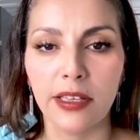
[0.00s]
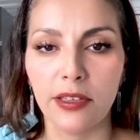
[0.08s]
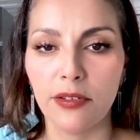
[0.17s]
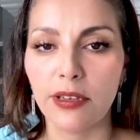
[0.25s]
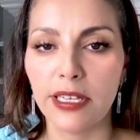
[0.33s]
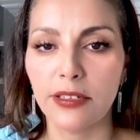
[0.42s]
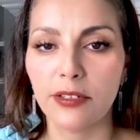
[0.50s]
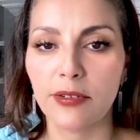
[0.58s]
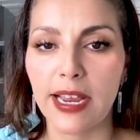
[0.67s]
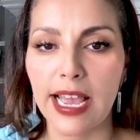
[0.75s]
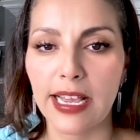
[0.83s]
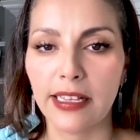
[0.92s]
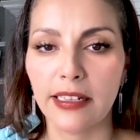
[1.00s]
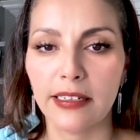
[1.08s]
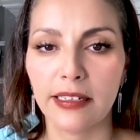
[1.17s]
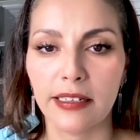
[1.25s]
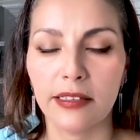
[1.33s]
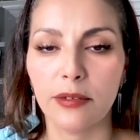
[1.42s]
You can drag
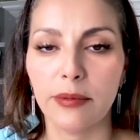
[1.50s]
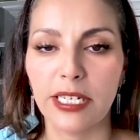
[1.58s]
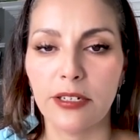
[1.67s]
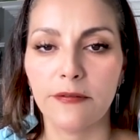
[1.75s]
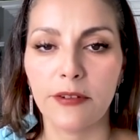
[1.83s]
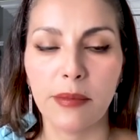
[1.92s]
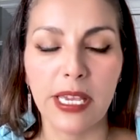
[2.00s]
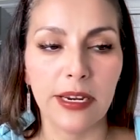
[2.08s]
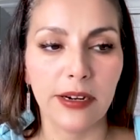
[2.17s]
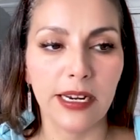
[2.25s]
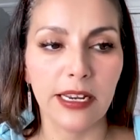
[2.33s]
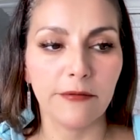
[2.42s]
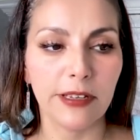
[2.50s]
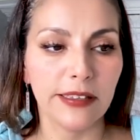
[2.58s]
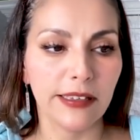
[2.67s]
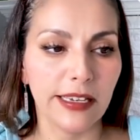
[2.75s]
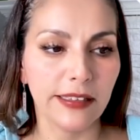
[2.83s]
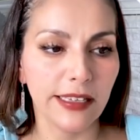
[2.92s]
the window from here and
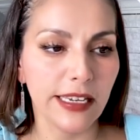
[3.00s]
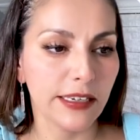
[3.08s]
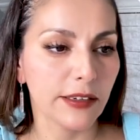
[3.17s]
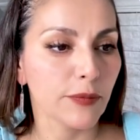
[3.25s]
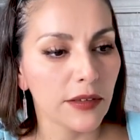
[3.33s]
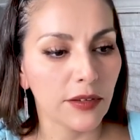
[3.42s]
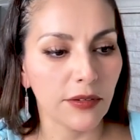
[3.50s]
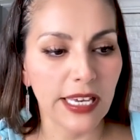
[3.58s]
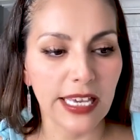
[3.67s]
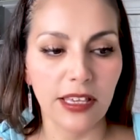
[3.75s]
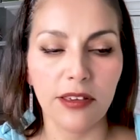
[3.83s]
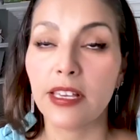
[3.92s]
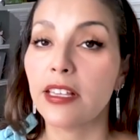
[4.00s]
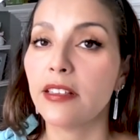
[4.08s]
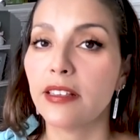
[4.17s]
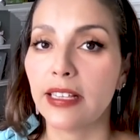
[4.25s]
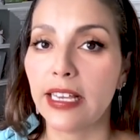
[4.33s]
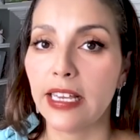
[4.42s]
resize it so that you can
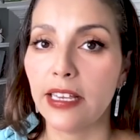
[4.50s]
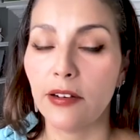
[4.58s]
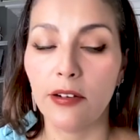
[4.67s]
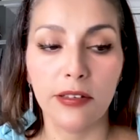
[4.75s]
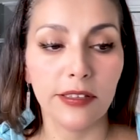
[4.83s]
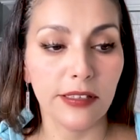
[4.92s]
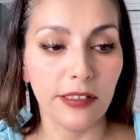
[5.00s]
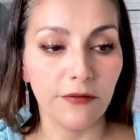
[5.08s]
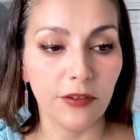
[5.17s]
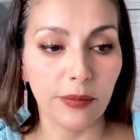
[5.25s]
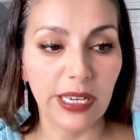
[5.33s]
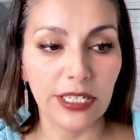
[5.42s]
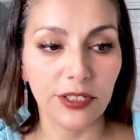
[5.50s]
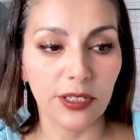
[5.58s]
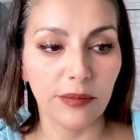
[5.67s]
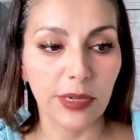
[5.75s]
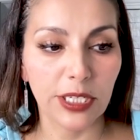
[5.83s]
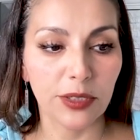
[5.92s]
see all this
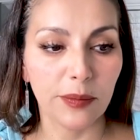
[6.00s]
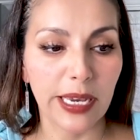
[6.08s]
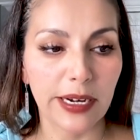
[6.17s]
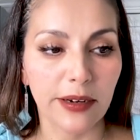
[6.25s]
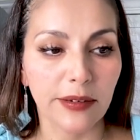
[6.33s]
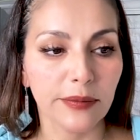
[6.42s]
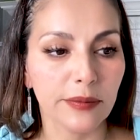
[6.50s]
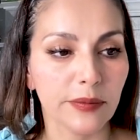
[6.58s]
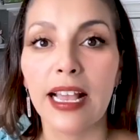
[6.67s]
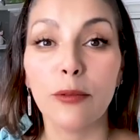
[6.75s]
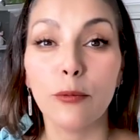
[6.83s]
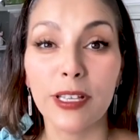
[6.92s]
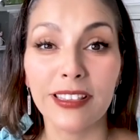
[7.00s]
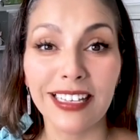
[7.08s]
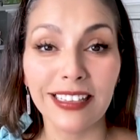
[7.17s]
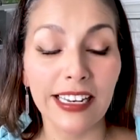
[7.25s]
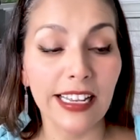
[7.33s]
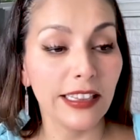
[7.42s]
information much better. And one
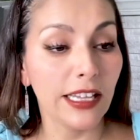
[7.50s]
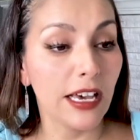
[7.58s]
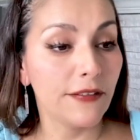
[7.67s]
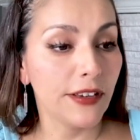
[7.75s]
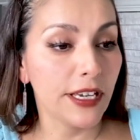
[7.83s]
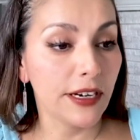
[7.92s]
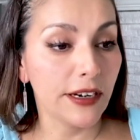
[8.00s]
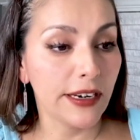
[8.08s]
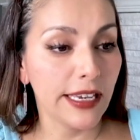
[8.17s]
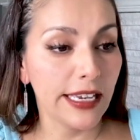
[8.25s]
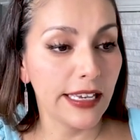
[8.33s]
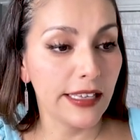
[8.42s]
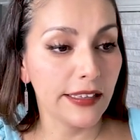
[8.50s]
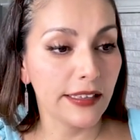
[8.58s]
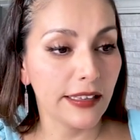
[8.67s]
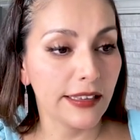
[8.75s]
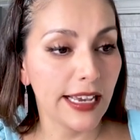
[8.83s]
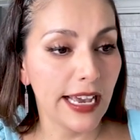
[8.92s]
thing that I love here
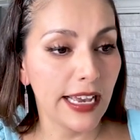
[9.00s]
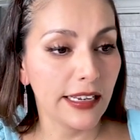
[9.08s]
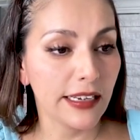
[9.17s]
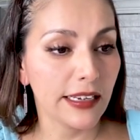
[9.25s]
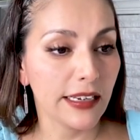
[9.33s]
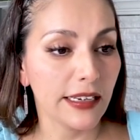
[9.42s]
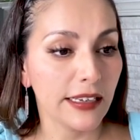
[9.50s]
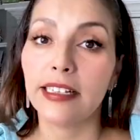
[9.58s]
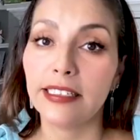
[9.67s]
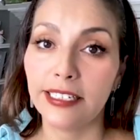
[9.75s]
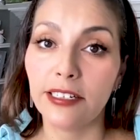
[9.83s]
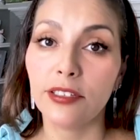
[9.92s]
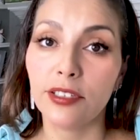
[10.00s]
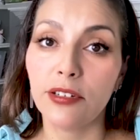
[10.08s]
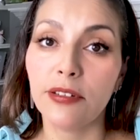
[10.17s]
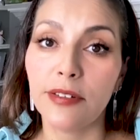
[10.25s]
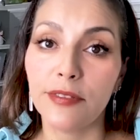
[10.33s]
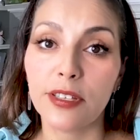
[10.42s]
is that it tells
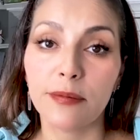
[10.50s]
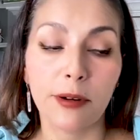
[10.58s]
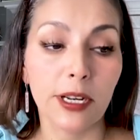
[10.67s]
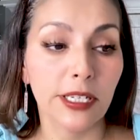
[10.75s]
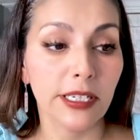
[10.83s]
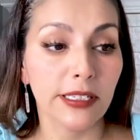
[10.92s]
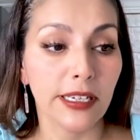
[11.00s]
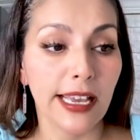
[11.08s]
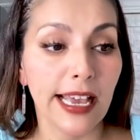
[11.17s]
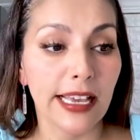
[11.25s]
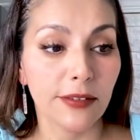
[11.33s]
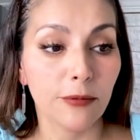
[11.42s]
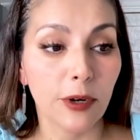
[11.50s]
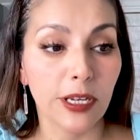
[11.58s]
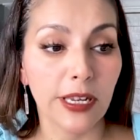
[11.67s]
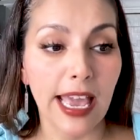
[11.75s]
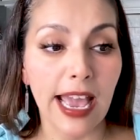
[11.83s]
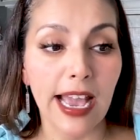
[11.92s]
you if this product has
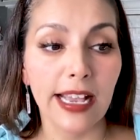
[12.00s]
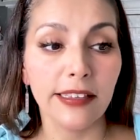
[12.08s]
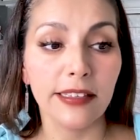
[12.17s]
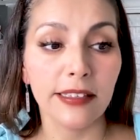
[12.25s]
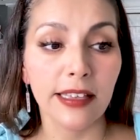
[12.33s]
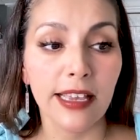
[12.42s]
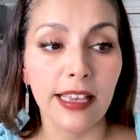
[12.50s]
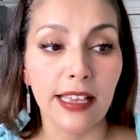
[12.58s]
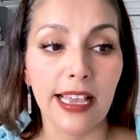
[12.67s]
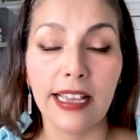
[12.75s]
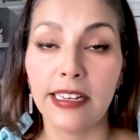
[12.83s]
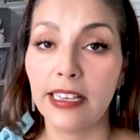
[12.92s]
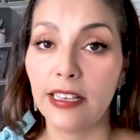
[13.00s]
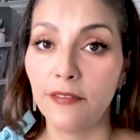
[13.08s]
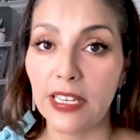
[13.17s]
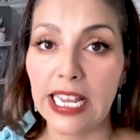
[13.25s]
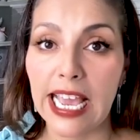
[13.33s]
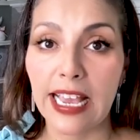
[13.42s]
run ads and
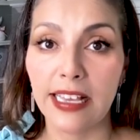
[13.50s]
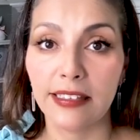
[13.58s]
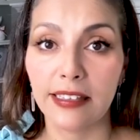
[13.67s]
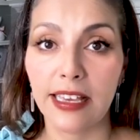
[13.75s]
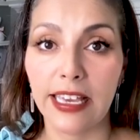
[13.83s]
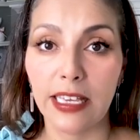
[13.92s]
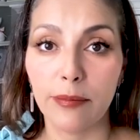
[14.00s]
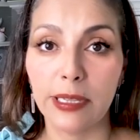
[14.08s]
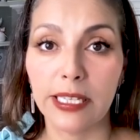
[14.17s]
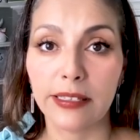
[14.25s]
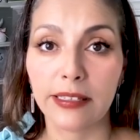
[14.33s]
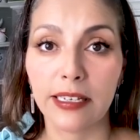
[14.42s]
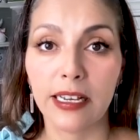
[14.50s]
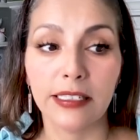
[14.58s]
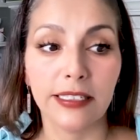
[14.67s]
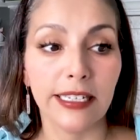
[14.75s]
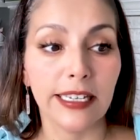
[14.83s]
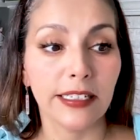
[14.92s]
if it has A+
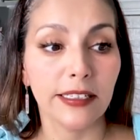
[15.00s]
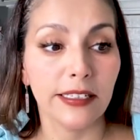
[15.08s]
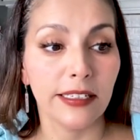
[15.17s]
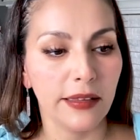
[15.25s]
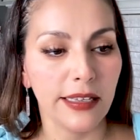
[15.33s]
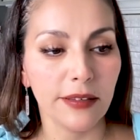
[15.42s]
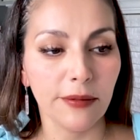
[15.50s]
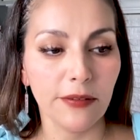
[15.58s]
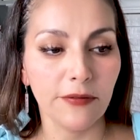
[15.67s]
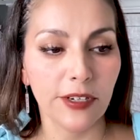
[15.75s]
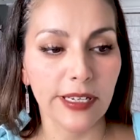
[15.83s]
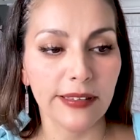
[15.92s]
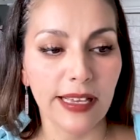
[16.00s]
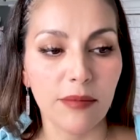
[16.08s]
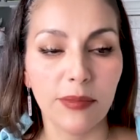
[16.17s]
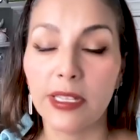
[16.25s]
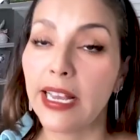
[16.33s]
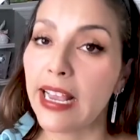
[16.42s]
content. This one, for
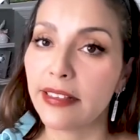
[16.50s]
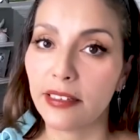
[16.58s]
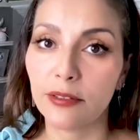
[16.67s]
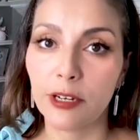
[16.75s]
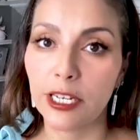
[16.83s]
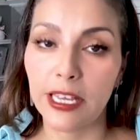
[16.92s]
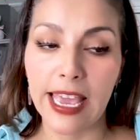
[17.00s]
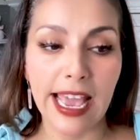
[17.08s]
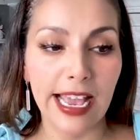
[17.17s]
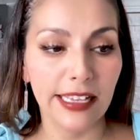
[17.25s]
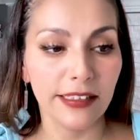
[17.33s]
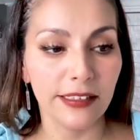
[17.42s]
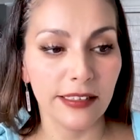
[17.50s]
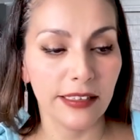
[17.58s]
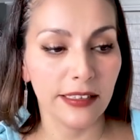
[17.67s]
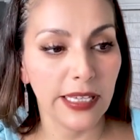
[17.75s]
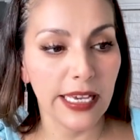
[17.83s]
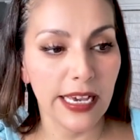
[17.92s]
example, hasn't run ads
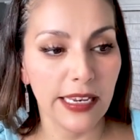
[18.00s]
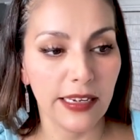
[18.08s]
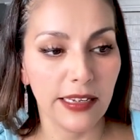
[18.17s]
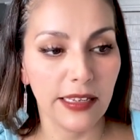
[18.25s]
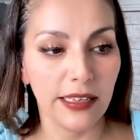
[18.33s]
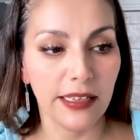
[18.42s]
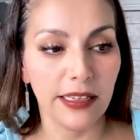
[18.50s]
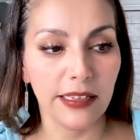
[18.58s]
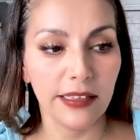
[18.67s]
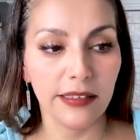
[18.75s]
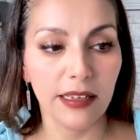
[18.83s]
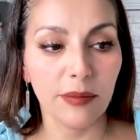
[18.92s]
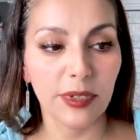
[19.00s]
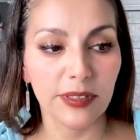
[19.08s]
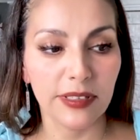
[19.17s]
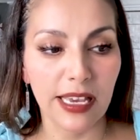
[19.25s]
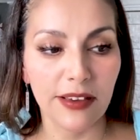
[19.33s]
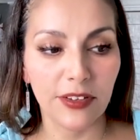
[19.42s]
yet. It is number
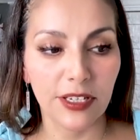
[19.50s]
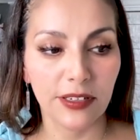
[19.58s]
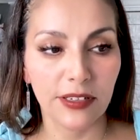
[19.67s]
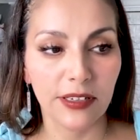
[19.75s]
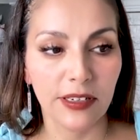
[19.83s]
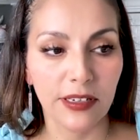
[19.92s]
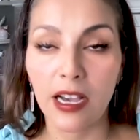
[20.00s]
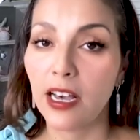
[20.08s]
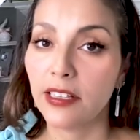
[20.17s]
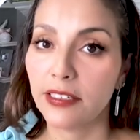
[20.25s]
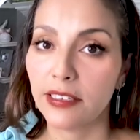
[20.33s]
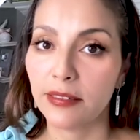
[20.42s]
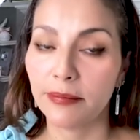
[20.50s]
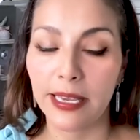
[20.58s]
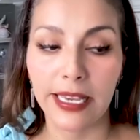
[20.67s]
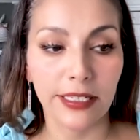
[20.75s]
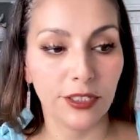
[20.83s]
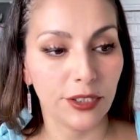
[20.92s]
7 on this
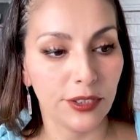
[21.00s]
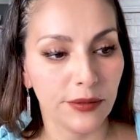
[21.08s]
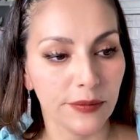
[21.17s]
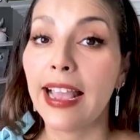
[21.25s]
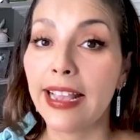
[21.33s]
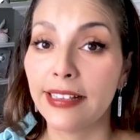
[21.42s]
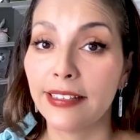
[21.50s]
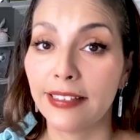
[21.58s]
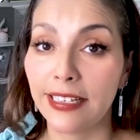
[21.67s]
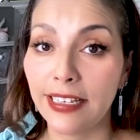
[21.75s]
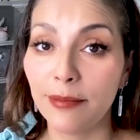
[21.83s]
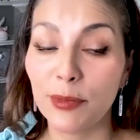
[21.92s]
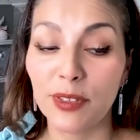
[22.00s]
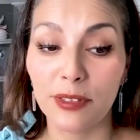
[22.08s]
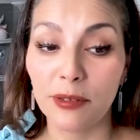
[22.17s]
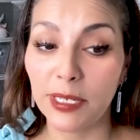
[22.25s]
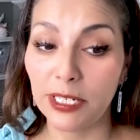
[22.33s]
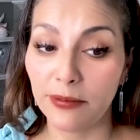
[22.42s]
page and seems
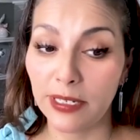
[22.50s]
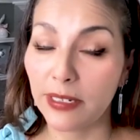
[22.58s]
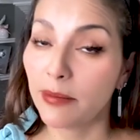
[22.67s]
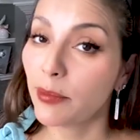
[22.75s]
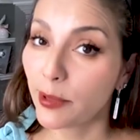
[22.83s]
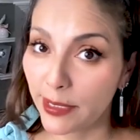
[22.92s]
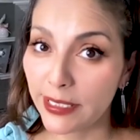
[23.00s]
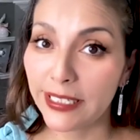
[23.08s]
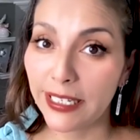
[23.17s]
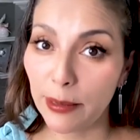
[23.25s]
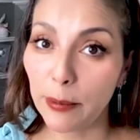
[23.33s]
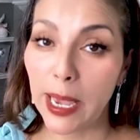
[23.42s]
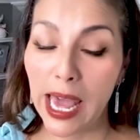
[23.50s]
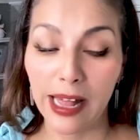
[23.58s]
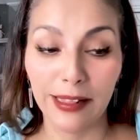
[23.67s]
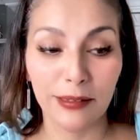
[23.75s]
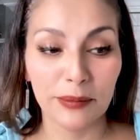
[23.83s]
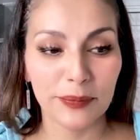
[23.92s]
to be doing pretty
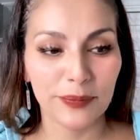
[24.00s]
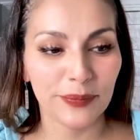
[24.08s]
well.